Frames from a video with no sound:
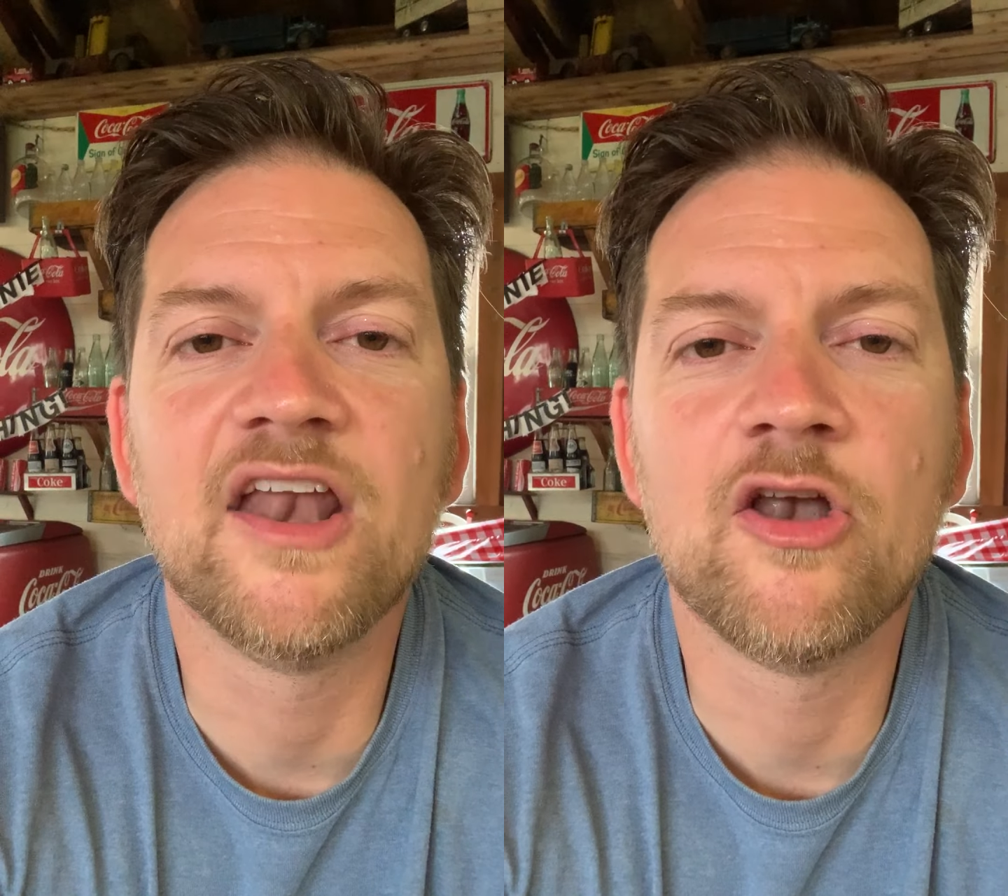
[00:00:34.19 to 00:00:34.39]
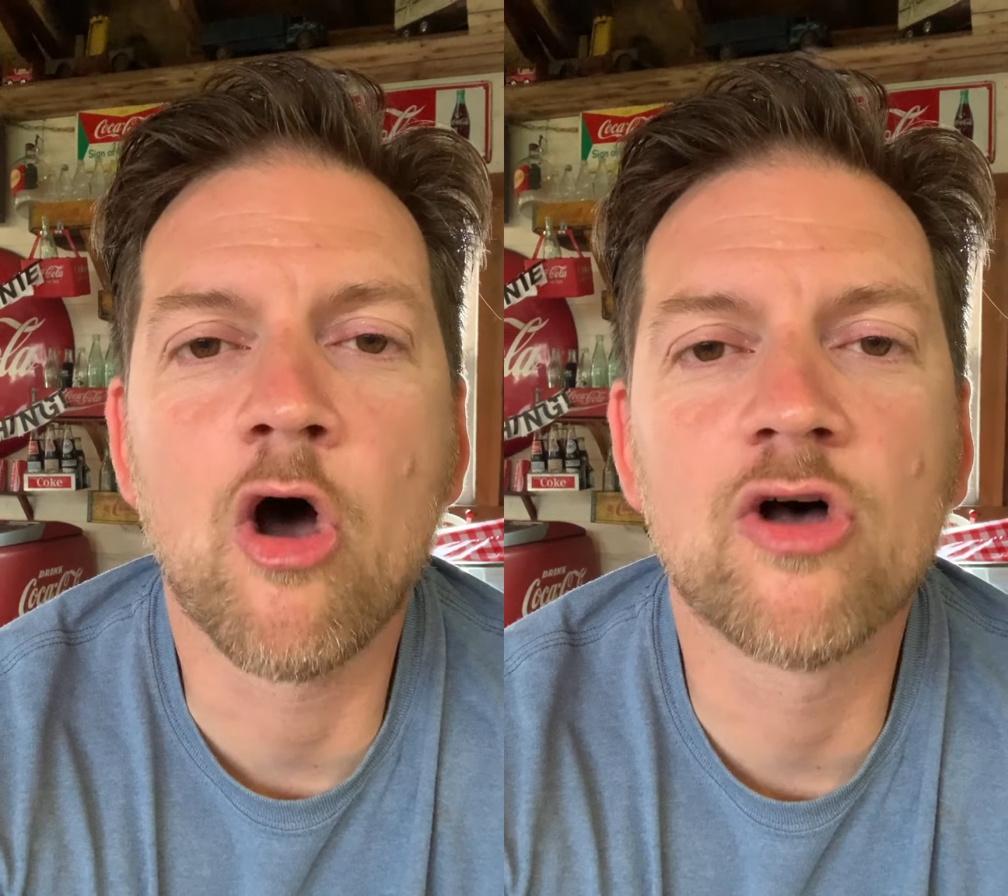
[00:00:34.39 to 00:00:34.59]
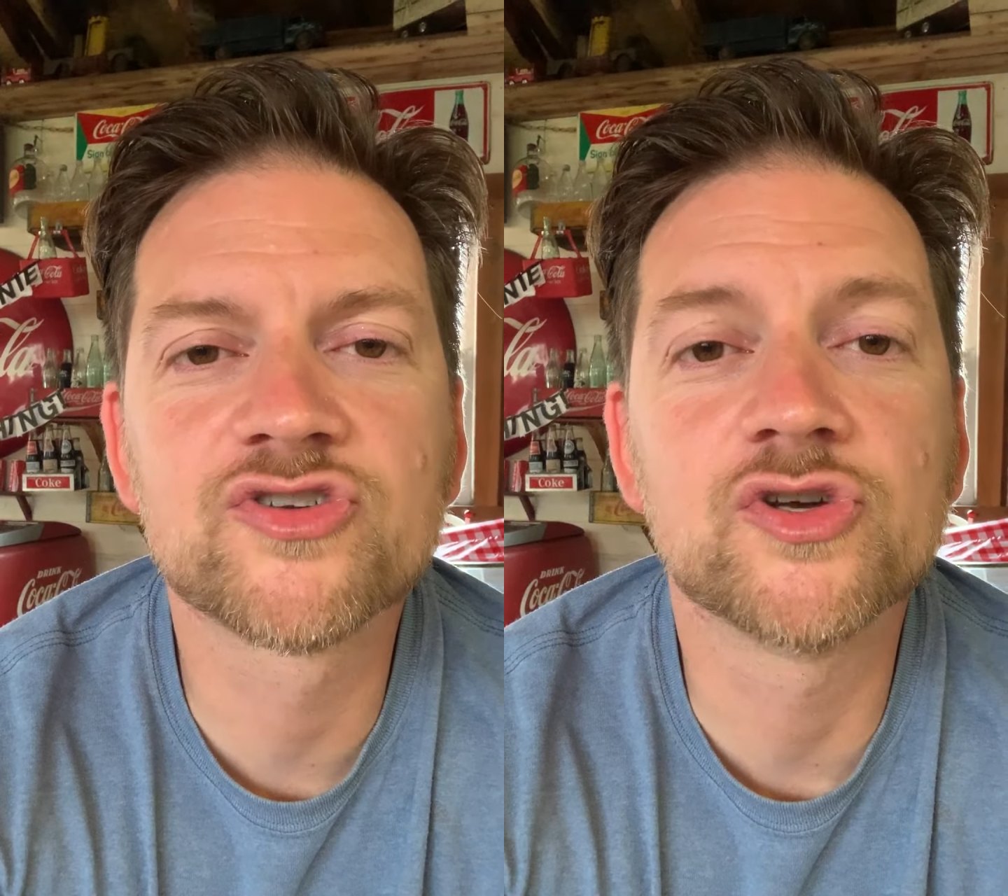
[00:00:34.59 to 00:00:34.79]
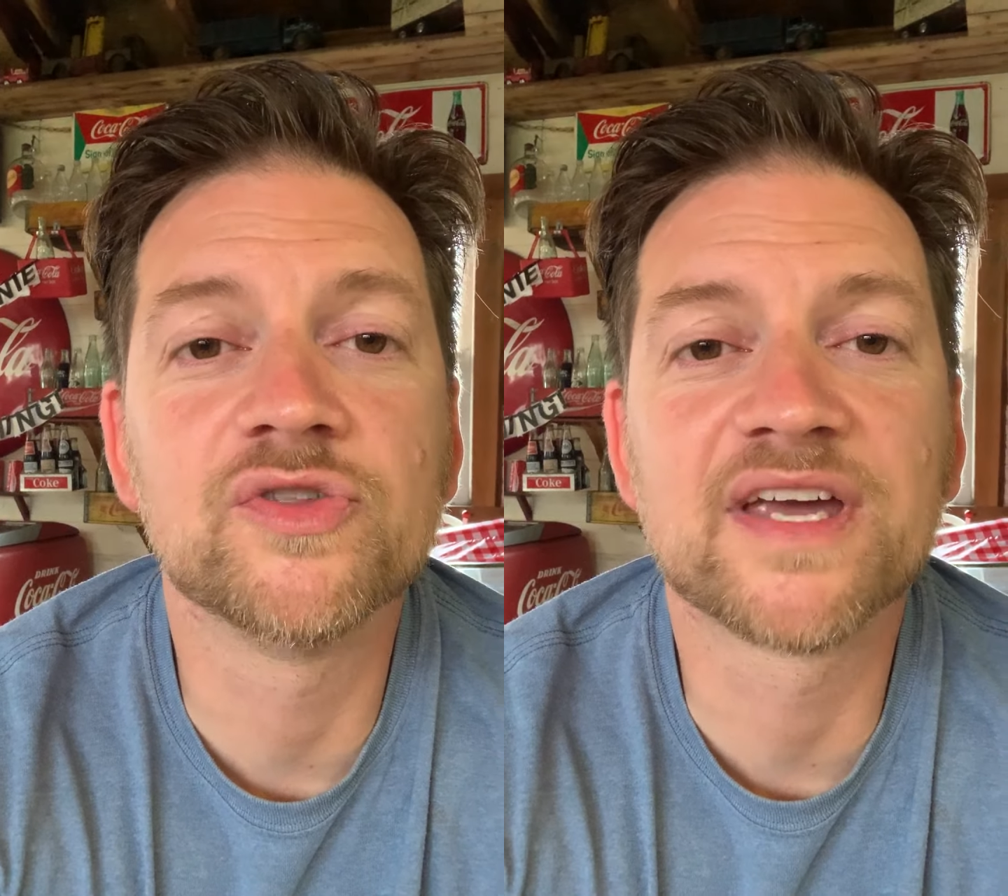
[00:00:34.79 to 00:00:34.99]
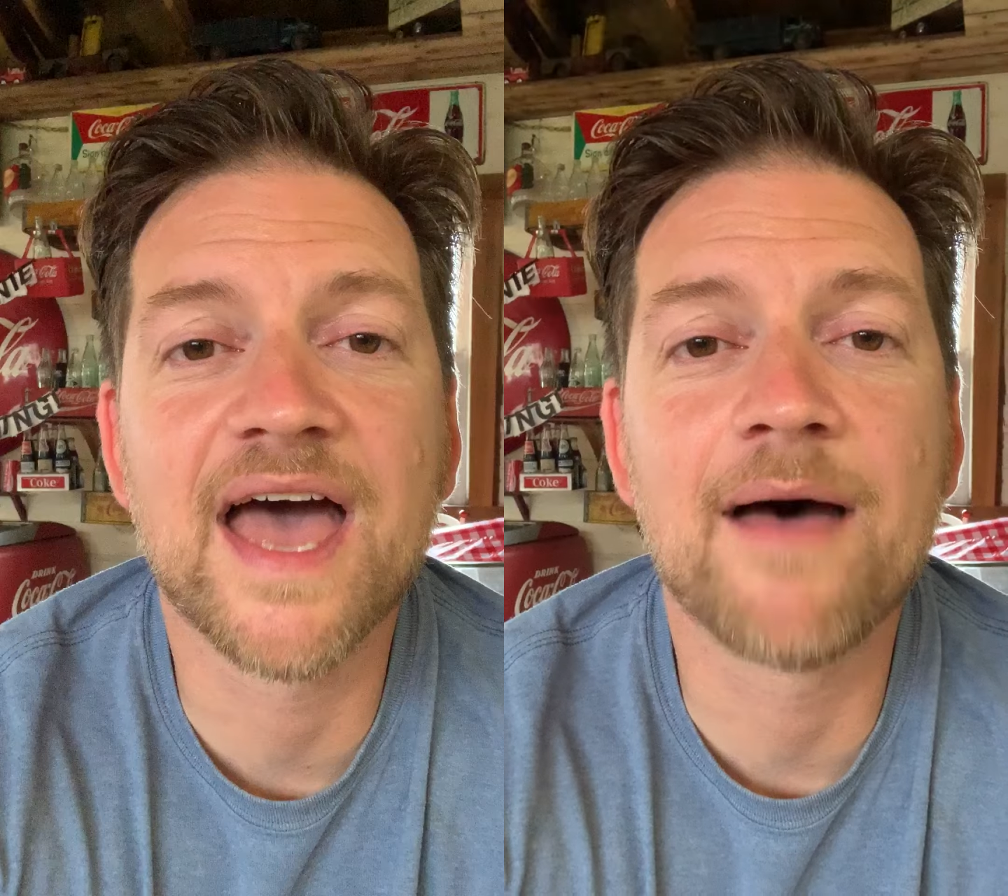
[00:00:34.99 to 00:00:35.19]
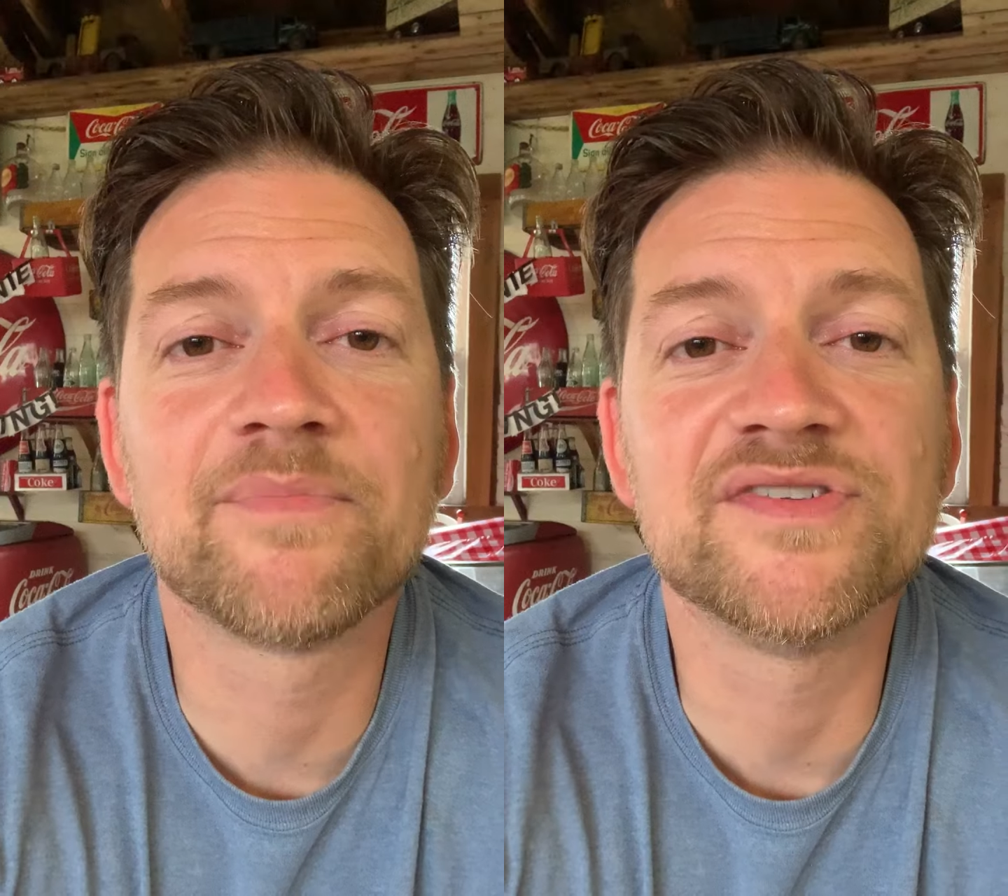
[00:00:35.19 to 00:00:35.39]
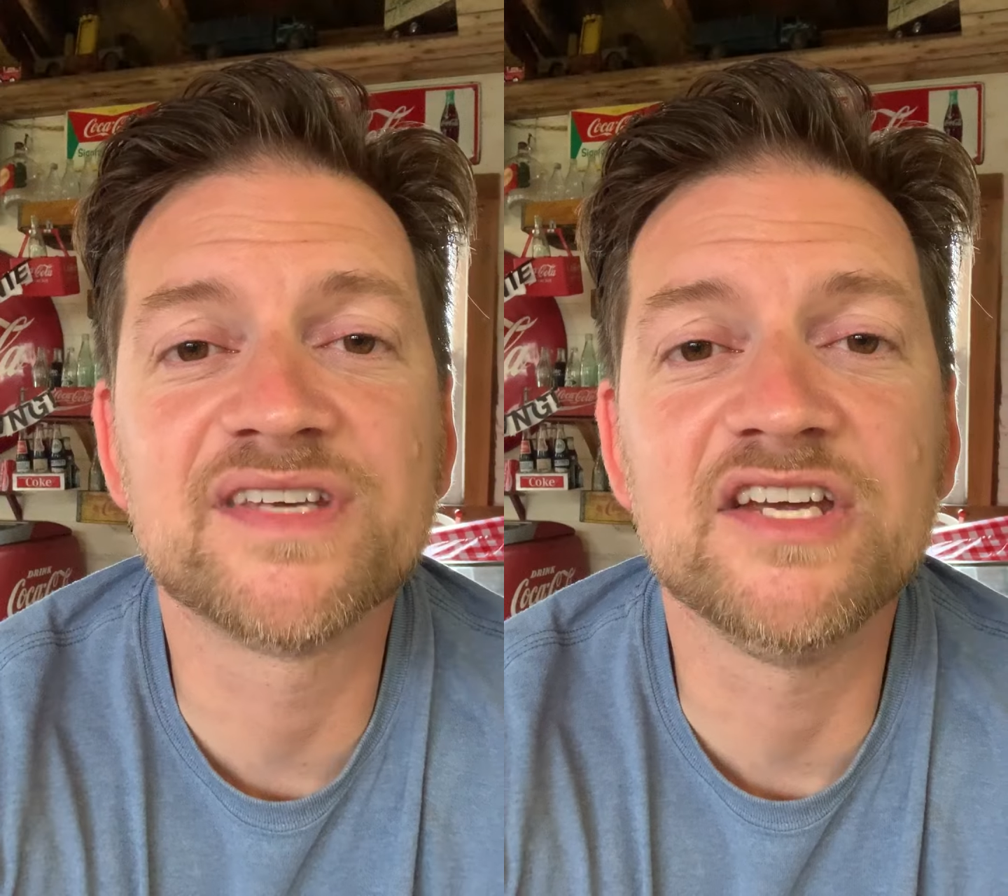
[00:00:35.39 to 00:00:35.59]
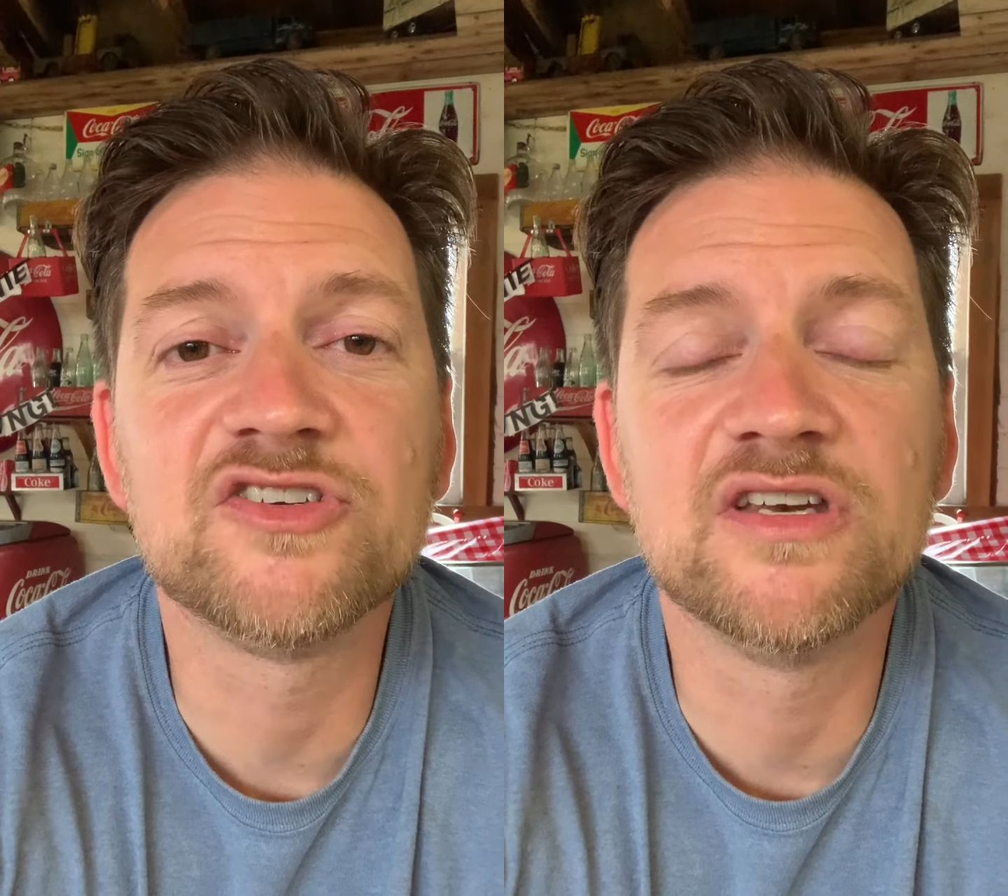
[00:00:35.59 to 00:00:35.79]
and then also the
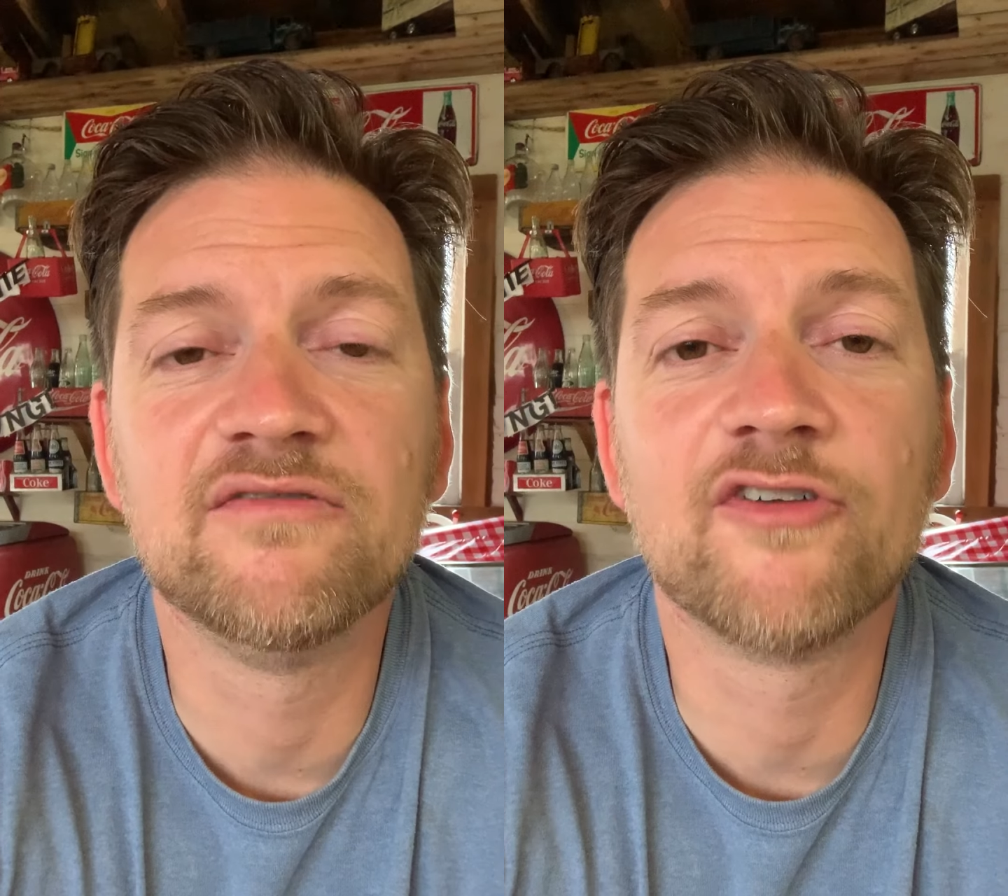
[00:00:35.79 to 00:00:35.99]
compensation